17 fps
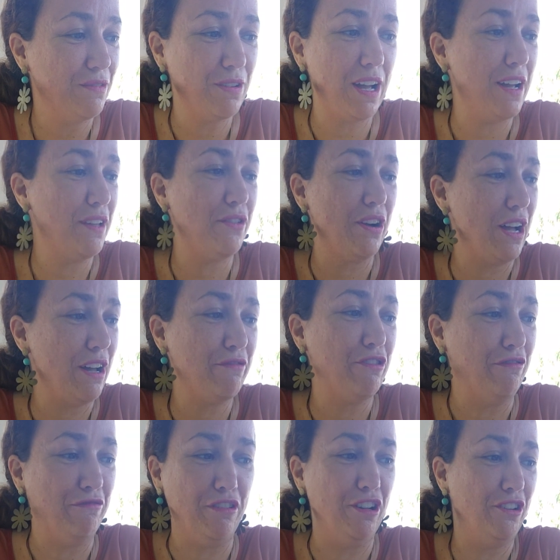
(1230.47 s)
I don't have
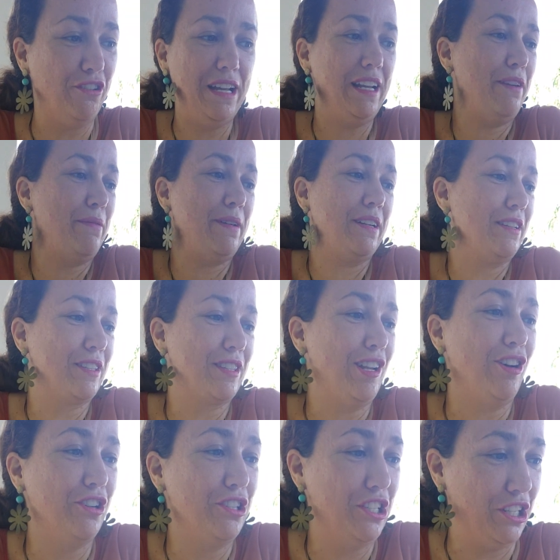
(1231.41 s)
to follow anybody's
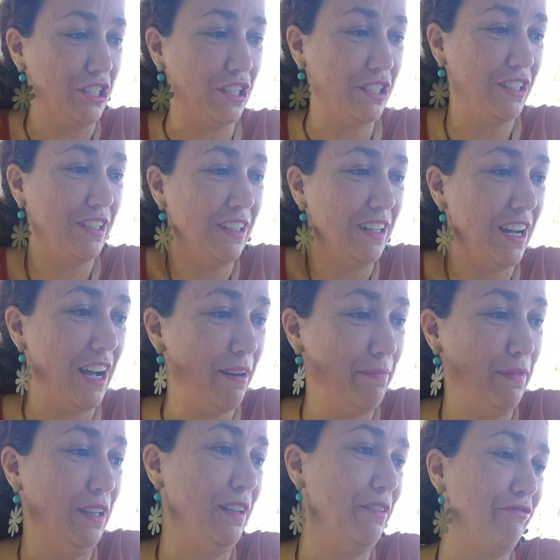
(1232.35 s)
logic.
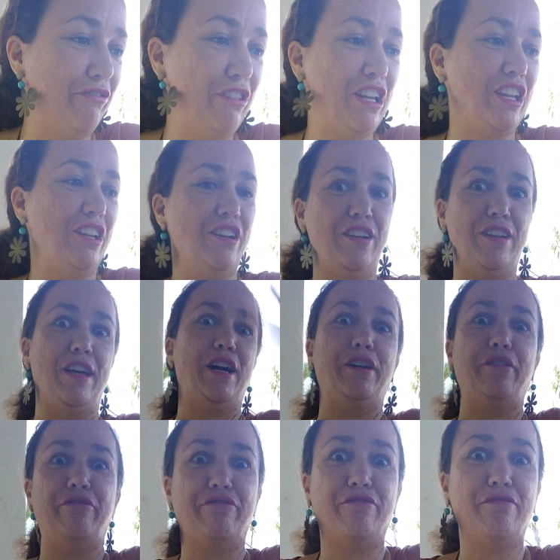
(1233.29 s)
I'm freaking
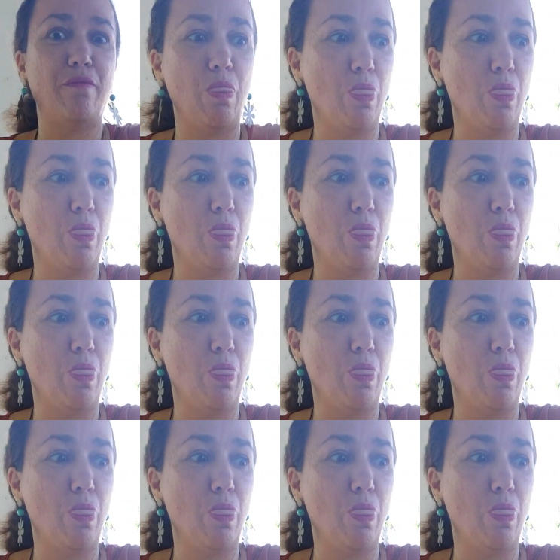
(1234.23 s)
life.